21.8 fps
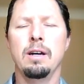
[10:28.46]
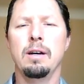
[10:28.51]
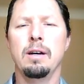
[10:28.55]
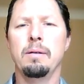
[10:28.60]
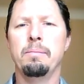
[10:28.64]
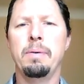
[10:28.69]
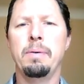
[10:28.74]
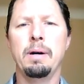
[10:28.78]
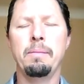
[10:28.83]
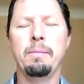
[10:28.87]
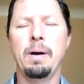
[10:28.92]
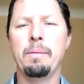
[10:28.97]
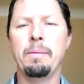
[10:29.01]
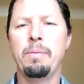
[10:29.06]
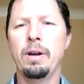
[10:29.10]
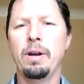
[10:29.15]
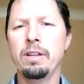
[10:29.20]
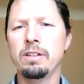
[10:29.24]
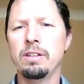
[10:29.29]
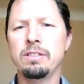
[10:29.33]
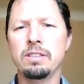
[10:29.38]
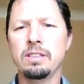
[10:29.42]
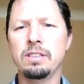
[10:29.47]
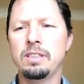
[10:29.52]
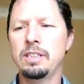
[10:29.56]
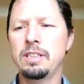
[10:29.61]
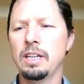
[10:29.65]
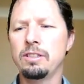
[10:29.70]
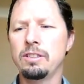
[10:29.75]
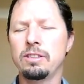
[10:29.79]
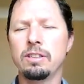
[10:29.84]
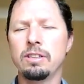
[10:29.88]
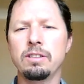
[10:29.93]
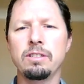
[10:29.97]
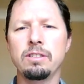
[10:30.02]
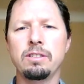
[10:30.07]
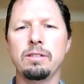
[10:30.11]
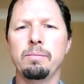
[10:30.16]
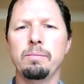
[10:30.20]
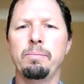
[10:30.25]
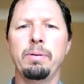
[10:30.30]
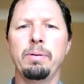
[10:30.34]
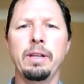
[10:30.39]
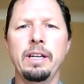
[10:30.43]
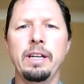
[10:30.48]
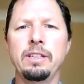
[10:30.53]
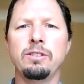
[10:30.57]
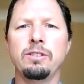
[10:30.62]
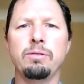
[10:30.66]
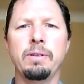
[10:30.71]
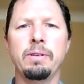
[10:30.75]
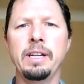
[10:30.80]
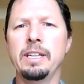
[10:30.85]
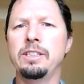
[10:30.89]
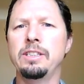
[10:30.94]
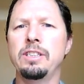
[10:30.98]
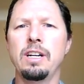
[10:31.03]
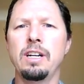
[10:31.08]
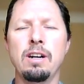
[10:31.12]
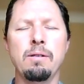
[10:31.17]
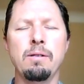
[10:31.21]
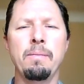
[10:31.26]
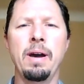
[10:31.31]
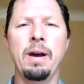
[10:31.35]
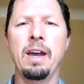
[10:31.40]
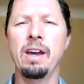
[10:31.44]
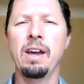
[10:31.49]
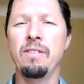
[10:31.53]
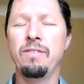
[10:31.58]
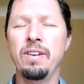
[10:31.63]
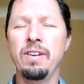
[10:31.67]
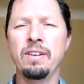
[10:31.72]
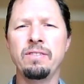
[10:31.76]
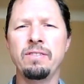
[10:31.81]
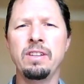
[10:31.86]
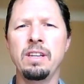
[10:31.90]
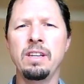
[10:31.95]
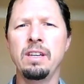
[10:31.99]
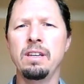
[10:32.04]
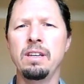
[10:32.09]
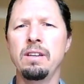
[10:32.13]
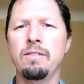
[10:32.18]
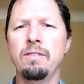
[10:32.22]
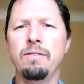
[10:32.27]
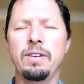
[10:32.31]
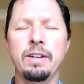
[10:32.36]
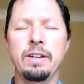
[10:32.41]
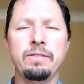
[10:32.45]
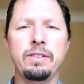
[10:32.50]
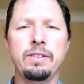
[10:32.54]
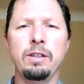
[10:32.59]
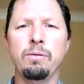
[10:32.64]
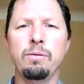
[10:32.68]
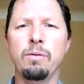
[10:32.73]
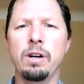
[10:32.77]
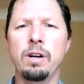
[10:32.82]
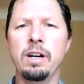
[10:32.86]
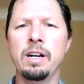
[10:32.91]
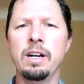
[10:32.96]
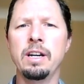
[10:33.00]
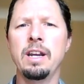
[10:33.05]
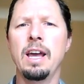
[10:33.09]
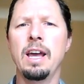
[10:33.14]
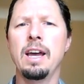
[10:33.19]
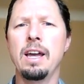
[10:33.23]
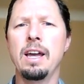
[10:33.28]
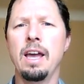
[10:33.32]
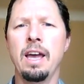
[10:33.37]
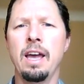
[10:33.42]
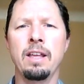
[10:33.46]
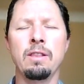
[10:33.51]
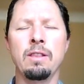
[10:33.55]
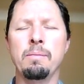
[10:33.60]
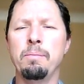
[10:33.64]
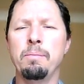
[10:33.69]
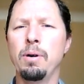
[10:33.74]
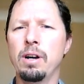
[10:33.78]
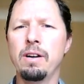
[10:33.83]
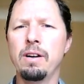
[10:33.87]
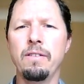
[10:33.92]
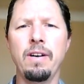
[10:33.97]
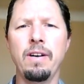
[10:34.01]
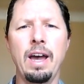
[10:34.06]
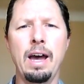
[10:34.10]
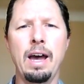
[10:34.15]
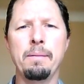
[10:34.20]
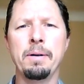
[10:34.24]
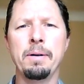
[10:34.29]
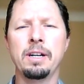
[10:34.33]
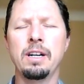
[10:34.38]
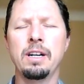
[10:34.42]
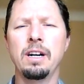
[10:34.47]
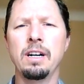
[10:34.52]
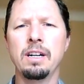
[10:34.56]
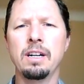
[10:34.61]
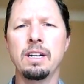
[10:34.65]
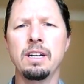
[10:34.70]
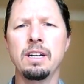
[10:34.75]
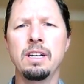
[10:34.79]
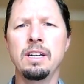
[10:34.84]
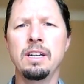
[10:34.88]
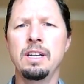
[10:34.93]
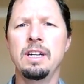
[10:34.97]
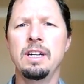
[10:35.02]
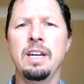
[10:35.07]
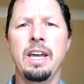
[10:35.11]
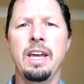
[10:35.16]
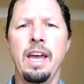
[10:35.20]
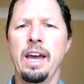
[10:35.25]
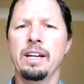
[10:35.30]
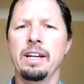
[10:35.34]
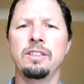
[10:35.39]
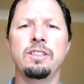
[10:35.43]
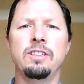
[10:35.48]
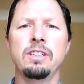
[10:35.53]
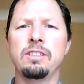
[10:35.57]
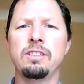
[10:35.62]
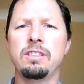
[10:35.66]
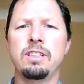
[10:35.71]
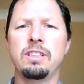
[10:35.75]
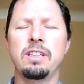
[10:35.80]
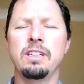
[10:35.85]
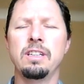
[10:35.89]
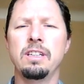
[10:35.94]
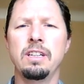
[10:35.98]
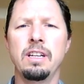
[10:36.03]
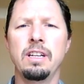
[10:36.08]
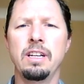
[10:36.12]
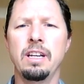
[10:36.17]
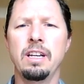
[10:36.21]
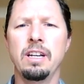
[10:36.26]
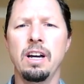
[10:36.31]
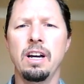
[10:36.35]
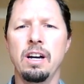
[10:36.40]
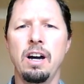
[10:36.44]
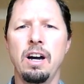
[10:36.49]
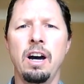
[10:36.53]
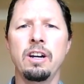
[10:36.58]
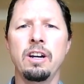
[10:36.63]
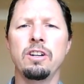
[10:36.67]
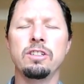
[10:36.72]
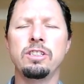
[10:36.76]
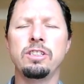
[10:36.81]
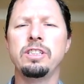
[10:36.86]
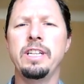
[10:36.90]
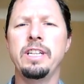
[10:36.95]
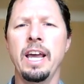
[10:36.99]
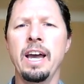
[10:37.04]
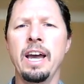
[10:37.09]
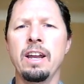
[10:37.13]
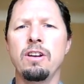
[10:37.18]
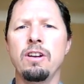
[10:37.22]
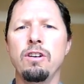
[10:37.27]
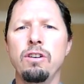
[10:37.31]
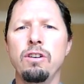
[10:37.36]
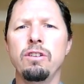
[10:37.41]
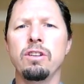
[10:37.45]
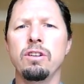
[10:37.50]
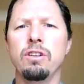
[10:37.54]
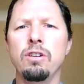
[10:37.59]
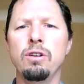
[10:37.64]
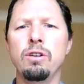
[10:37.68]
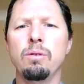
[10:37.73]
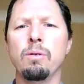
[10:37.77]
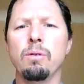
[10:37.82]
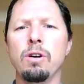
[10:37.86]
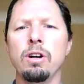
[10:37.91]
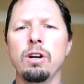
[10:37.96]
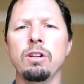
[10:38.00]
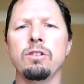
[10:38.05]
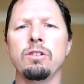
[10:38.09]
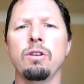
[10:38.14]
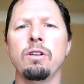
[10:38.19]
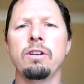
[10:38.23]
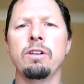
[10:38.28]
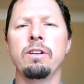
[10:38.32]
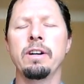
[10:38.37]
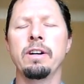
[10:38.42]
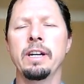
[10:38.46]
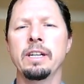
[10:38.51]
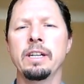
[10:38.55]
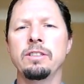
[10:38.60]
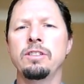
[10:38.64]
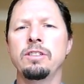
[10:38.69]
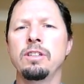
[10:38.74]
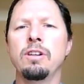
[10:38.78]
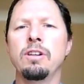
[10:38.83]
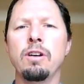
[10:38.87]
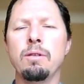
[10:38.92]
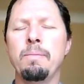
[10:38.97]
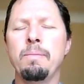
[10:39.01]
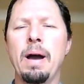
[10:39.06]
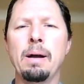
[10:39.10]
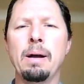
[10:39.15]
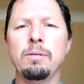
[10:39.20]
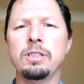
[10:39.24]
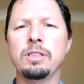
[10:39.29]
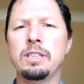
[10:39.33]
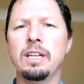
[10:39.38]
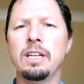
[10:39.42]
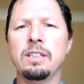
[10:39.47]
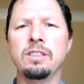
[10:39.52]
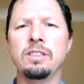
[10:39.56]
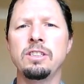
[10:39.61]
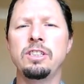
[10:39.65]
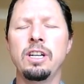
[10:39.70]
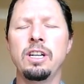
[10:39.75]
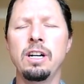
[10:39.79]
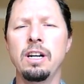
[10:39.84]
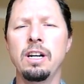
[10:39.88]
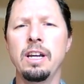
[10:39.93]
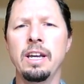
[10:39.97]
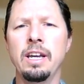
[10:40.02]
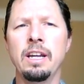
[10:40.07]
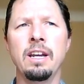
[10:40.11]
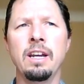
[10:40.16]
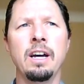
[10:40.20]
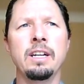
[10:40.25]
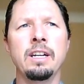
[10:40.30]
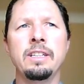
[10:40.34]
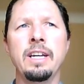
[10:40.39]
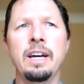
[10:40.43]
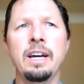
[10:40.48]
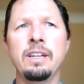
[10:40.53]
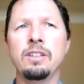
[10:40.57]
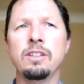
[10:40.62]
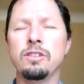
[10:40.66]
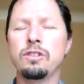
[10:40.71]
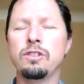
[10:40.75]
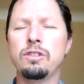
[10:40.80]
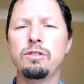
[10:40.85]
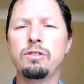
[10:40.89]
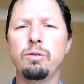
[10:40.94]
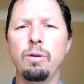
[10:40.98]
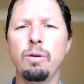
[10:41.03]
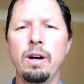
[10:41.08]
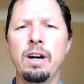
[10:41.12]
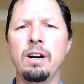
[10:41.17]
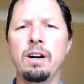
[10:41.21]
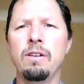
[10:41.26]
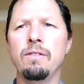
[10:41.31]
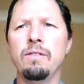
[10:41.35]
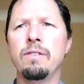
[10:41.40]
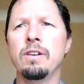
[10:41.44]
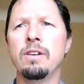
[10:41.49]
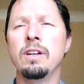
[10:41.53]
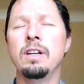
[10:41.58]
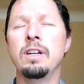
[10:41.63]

but my brothers and sisters, please read Jeremiah 50, 51, and the book of Habakkuk, and just understand who the new world order is. You know, the Bible says in, Jer- in uh, Daniel 12,